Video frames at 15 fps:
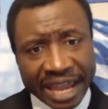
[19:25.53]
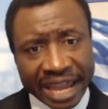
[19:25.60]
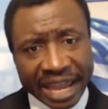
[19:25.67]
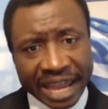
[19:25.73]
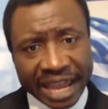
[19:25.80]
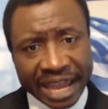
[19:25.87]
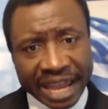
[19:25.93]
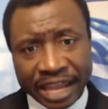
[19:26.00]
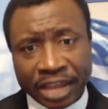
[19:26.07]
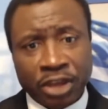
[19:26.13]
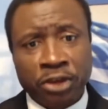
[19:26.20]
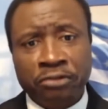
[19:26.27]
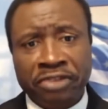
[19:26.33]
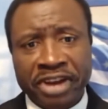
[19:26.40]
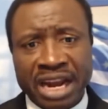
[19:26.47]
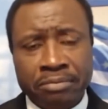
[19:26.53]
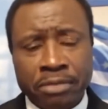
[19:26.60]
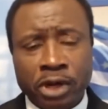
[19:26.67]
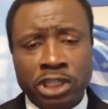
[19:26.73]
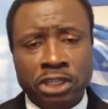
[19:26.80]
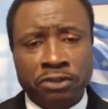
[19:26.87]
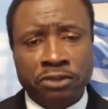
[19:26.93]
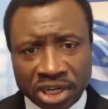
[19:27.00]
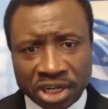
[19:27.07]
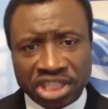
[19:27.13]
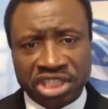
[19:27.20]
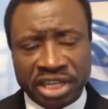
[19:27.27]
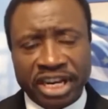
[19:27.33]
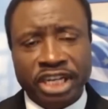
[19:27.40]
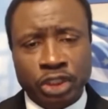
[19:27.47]
Thank you very much for
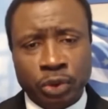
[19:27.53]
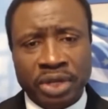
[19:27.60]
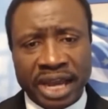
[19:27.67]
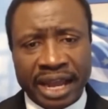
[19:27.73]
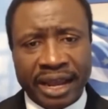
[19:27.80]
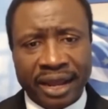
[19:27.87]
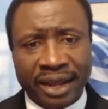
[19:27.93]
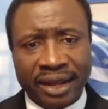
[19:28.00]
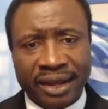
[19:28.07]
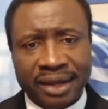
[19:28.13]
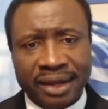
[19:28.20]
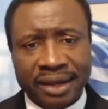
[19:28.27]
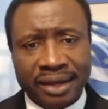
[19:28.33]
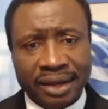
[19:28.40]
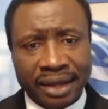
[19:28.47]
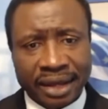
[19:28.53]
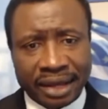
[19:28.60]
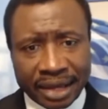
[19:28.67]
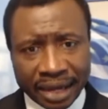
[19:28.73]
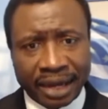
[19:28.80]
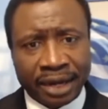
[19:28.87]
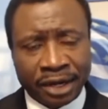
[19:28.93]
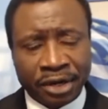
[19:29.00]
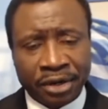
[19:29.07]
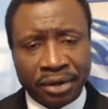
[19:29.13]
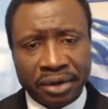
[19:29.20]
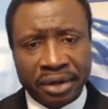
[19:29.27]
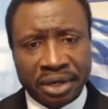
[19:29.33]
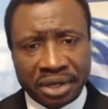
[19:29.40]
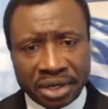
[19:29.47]
listening today.
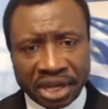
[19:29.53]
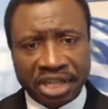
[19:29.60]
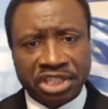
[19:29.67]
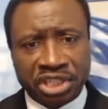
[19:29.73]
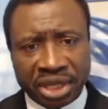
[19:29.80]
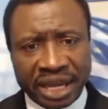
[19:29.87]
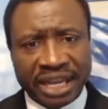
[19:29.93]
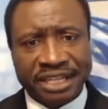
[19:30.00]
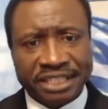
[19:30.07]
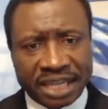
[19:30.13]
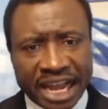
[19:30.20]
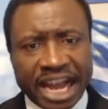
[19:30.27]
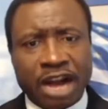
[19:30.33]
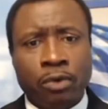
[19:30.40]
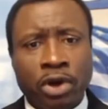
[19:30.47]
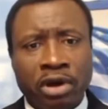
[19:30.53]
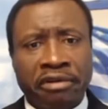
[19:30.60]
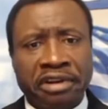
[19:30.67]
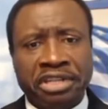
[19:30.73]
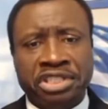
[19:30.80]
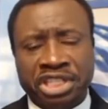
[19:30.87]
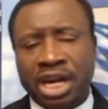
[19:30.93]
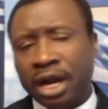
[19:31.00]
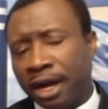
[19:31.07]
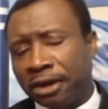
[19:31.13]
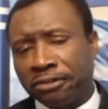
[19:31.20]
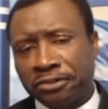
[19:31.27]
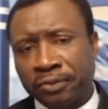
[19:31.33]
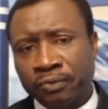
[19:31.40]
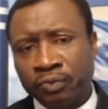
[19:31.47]
Again, this is our
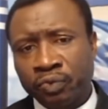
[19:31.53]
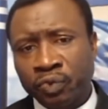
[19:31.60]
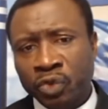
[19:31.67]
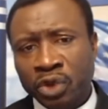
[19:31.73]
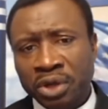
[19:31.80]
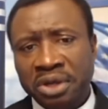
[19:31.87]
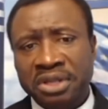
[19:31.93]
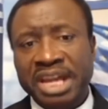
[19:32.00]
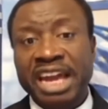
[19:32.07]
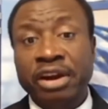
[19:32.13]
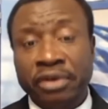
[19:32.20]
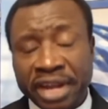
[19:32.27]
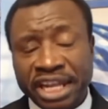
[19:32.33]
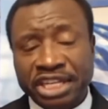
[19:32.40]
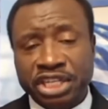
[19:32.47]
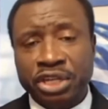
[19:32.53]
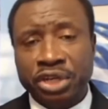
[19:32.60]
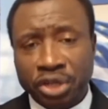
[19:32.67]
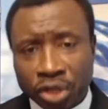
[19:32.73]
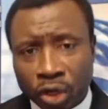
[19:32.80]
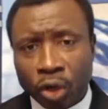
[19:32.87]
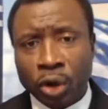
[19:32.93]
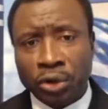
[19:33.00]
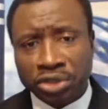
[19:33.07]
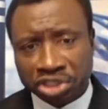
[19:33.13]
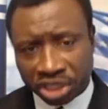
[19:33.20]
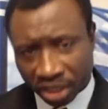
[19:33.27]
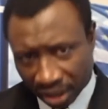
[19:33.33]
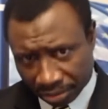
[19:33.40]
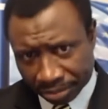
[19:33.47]
resolve. There is no
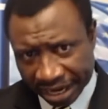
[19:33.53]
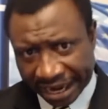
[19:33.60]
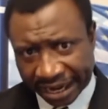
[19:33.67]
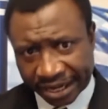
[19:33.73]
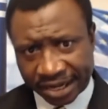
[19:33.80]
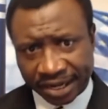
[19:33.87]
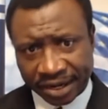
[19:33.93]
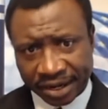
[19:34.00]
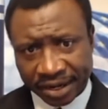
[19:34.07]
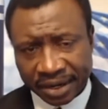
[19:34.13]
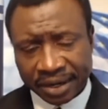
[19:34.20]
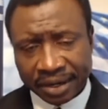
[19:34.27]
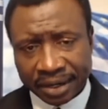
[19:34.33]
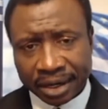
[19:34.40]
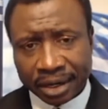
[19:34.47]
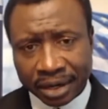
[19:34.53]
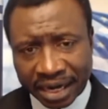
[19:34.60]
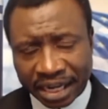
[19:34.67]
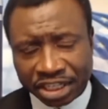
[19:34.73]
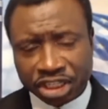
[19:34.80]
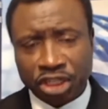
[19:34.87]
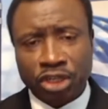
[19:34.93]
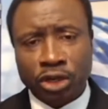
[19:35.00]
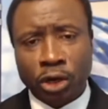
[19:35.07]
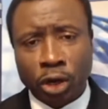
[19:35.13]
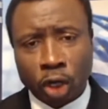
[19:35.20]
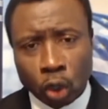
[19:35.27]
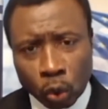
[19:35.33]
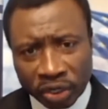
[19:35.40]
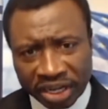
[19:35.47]
turning back. There is
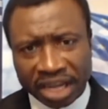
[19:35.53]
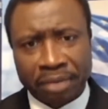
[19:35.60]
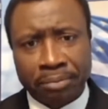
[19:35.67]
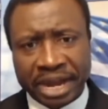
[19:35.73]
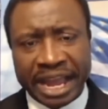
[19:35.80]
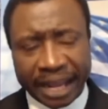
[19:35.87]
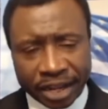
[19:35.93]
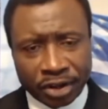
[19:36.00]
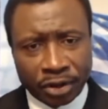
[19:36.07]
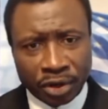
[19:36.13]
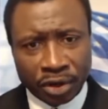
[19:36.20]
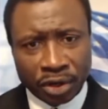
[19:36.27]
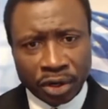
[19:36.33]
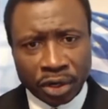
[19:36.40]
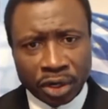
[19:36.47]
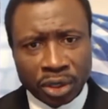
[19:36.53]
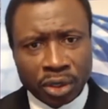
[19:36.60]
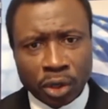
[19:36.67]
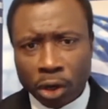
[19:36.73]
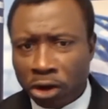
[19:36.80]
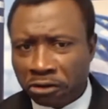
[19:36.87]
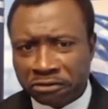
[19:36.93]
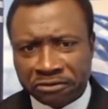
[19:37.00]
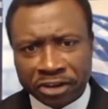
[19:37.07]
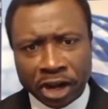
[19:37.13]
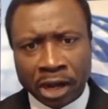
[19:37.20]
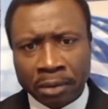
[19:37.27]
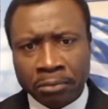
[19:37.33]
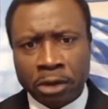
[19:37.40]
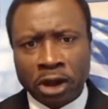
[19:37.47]
no looking back. No
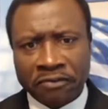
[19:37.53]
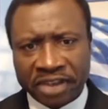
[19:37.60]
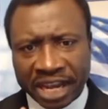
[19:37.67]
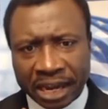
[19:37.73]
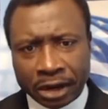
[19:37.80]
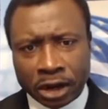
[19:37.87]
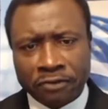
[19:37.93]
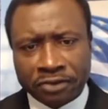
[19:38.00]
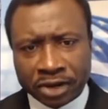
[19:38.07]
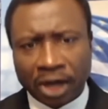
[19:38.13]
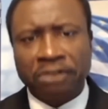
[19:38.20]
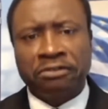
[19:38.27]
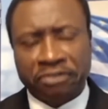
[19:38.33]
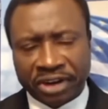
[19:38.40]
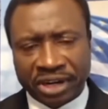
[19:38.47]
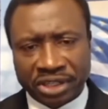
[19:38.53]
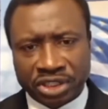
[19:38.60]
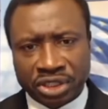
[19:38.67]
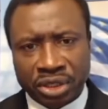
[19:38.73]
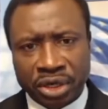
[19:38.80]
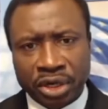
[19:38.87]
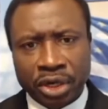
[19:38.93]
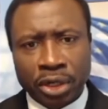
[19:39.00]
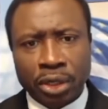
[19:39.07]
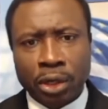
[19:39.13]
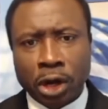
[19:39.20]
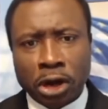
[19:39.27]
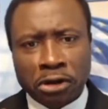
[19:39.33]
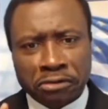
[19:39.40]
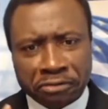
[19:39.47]
form of conference,
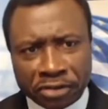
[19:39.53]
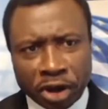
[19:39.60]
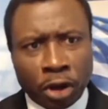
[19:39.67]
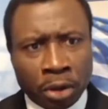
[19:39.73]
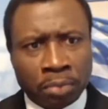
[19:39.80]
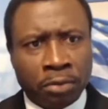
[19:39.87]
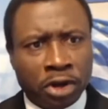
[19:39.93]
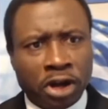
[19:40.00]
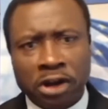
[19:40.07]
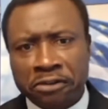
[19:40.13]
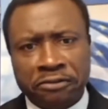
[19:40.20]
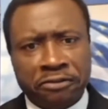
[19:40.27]
no form of